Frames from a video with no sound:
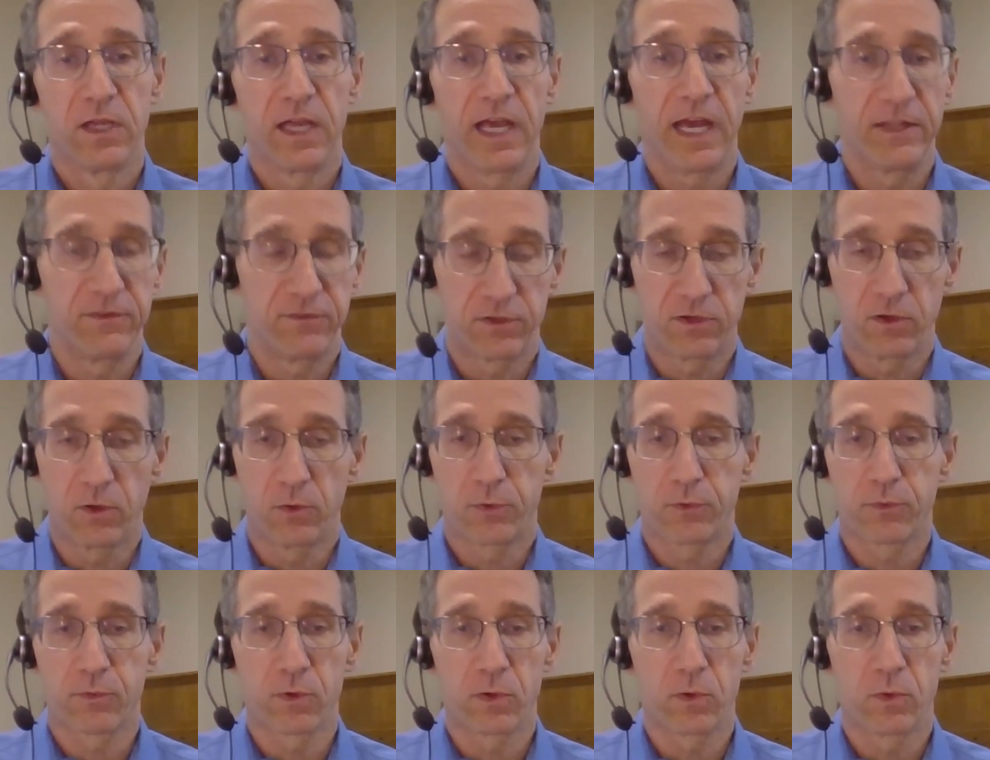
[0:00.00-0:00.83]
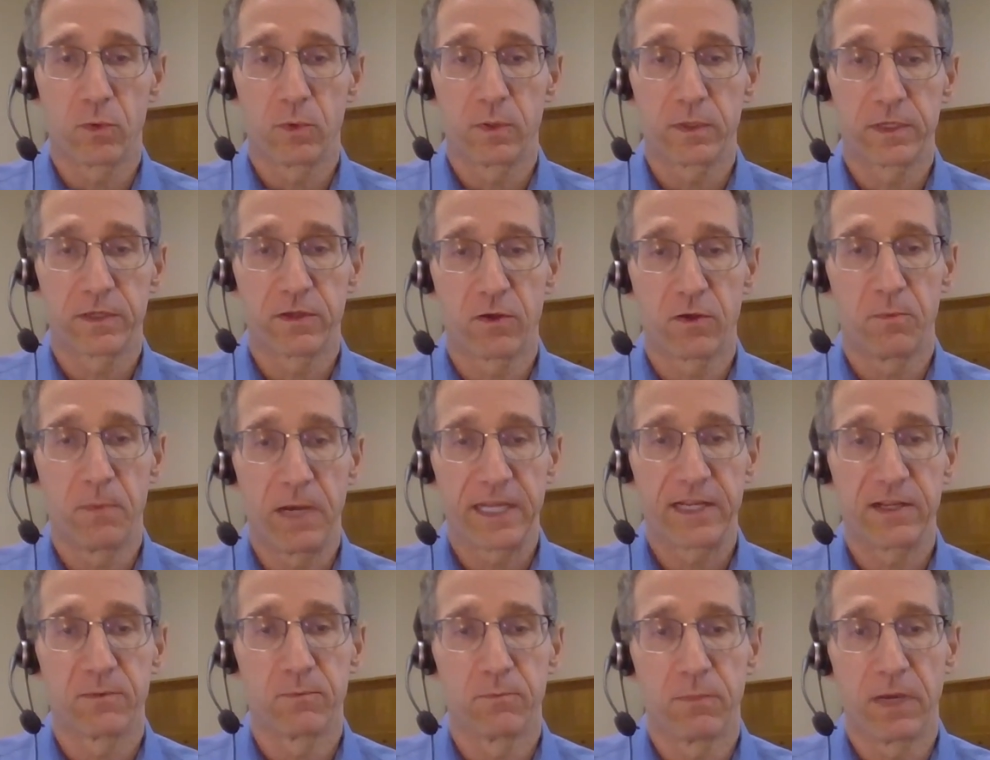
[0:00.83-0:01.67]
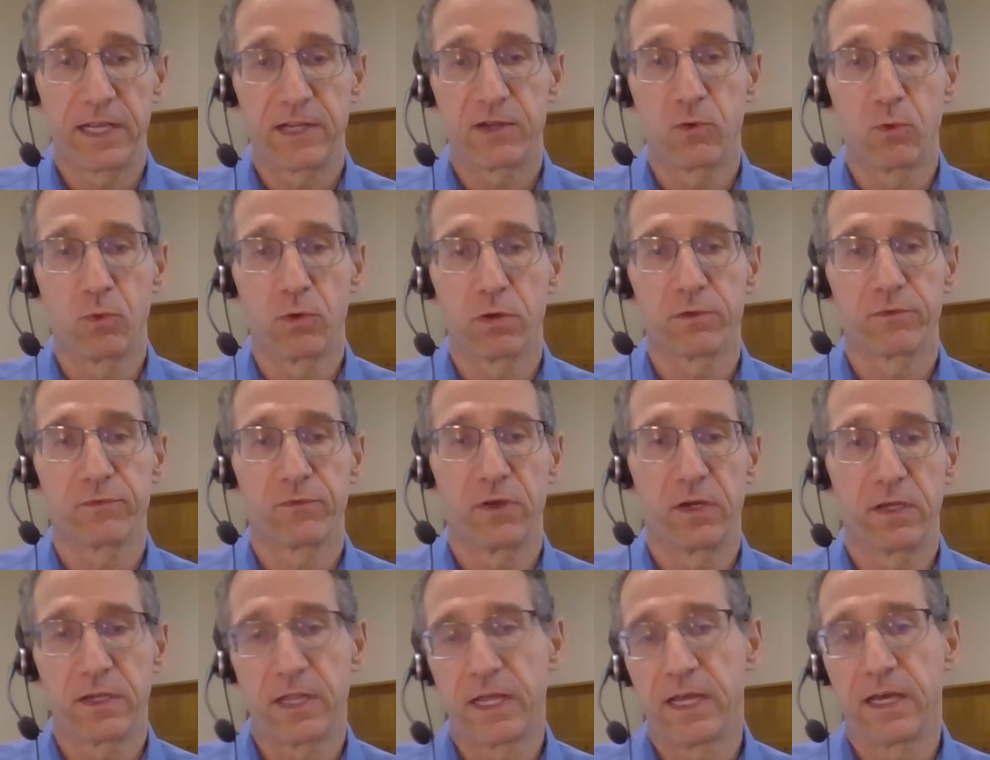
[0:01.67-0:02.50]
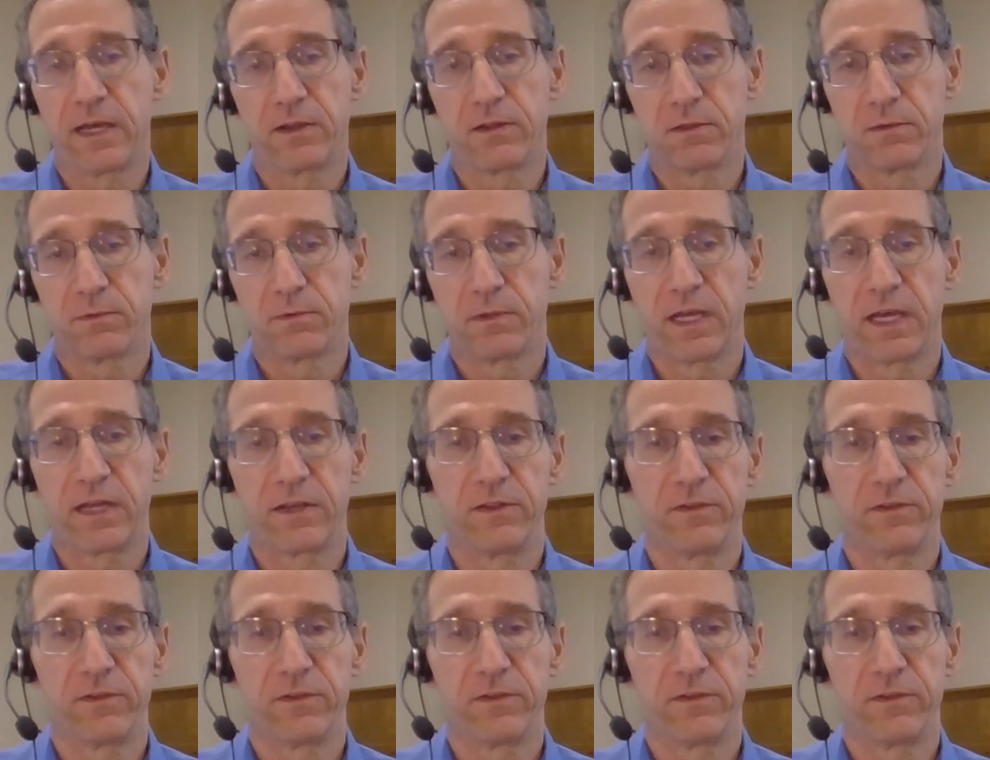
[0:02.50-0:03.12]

had to go through, my course on how to